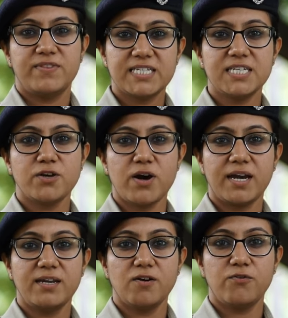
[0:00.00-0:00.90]
If this is
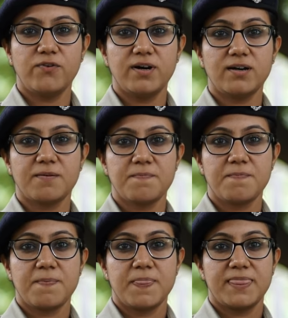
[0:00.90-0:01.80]
your idea of work,
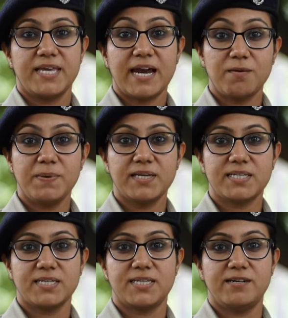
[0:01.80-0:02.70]
then
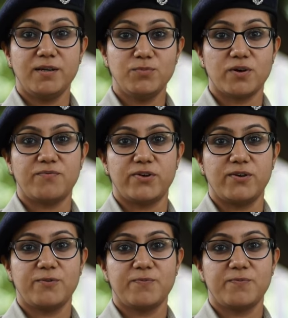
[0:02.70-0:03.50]
IPS is the dream job for